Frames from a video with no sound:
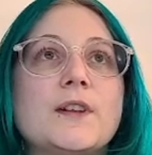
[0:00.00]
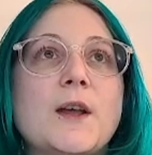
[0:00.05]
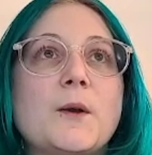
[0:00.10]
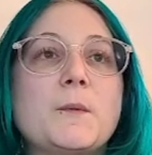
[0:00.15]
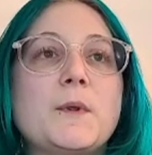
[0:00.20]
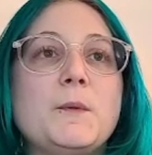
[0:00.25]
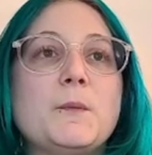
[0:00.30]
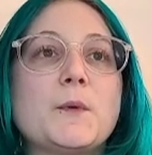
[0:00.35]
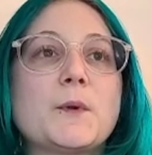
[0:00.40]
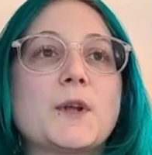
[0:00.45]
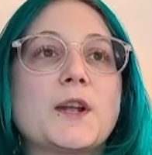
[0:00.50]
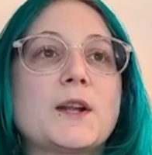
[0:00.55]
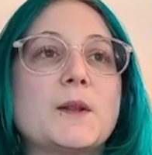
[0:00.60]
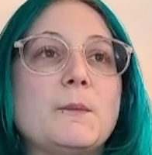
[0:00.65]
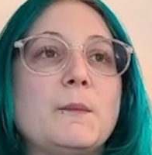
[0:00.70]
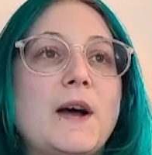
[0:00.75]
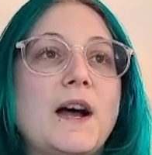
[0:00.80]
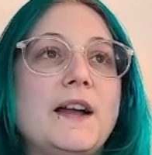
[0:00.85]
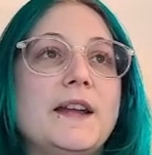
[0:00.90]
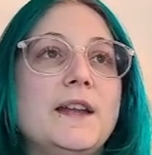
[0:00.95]
people are gonna
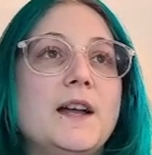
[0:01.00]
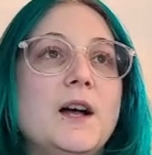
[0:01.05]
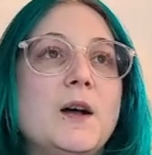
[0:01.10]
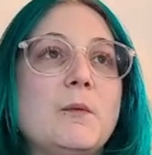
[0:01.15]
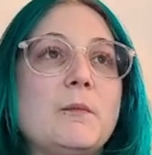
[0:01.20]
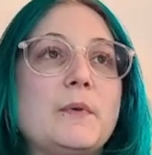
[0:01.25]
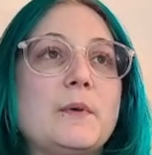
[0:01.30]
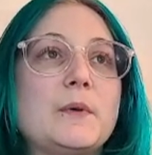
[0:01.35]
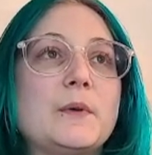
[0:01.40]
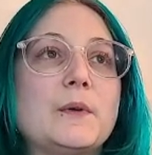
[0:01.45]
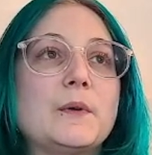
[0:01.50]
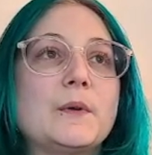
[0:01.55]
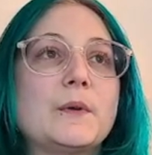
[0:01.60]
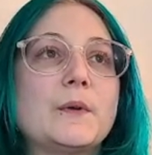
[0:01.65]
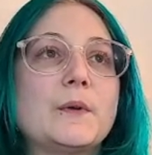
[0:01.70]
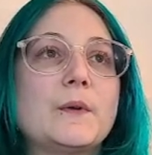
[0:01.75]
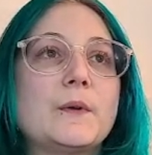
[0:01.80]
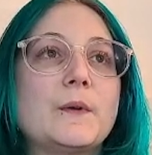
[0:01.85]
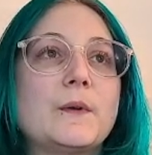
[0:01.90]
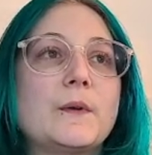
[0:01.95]
buy up
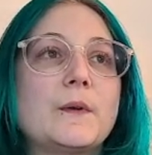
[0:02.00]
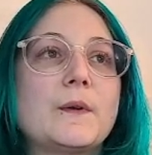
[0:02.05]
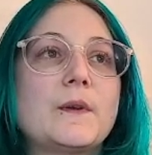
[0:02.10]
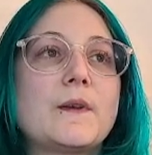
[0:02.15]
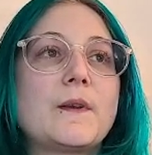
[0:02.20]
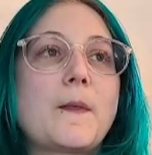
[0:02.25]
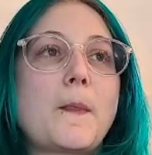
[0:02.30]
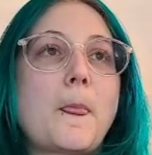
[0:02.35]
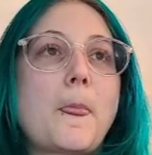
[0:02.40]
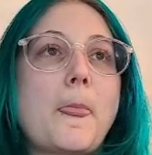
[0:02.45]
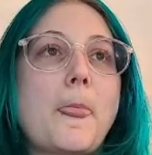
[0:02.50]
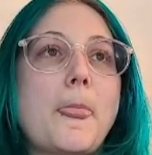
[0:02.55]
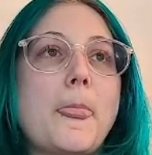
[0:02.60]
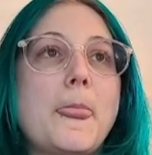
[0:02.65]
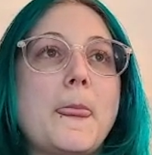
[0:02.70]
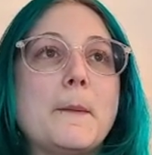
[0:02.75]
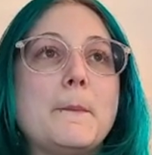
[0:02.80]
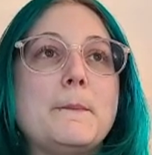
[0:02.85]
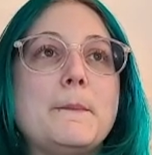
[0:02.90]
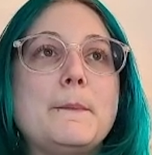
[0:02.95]
the